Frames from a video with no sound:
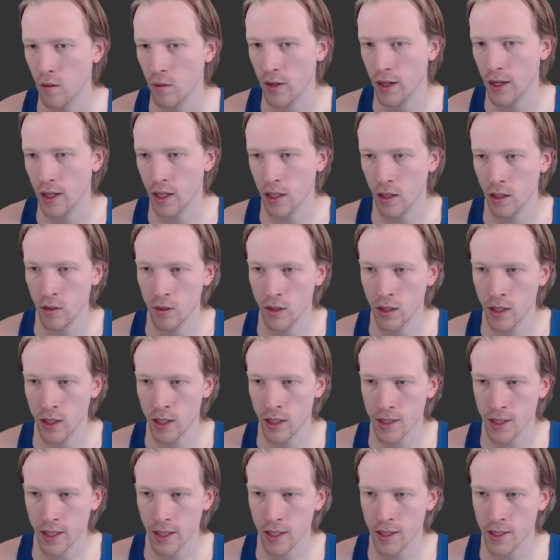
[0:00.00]
I can do with
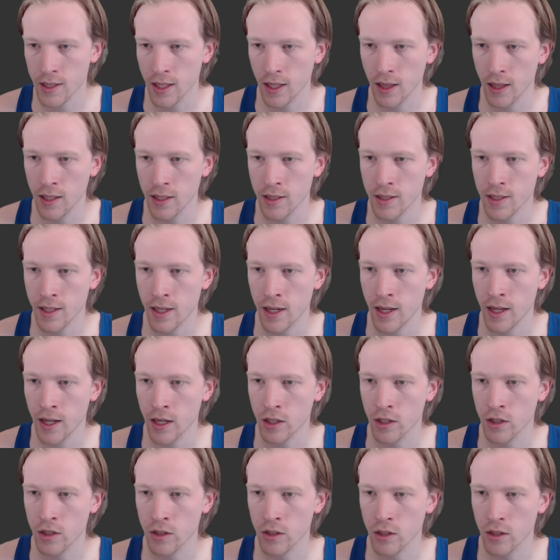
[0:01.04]
this. I can say
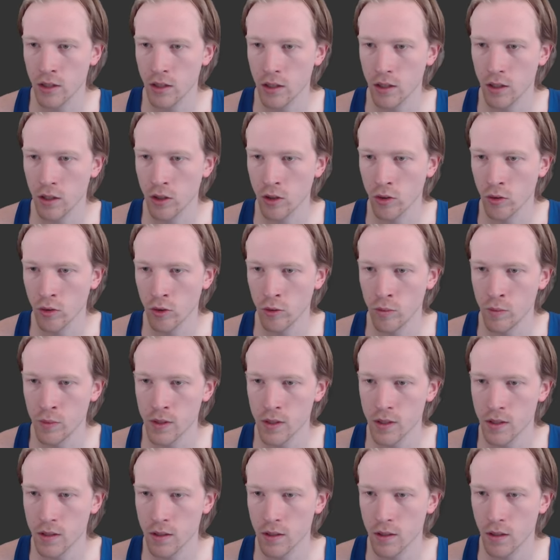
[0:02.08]
list.extra
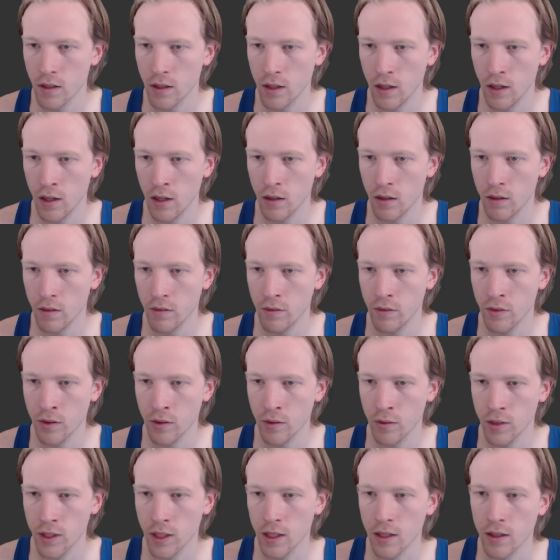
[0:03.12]
groups of
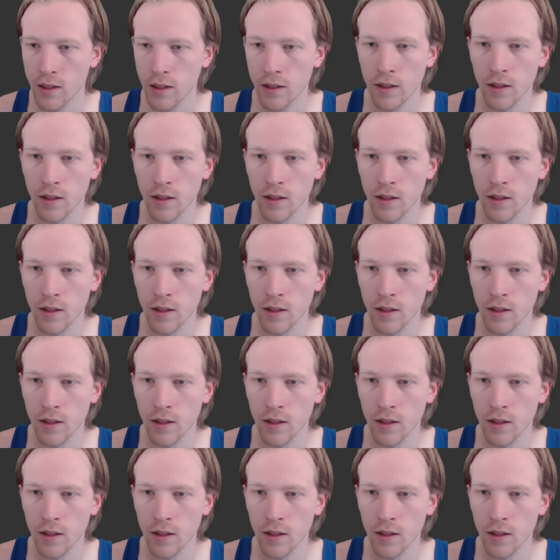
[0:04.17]
3.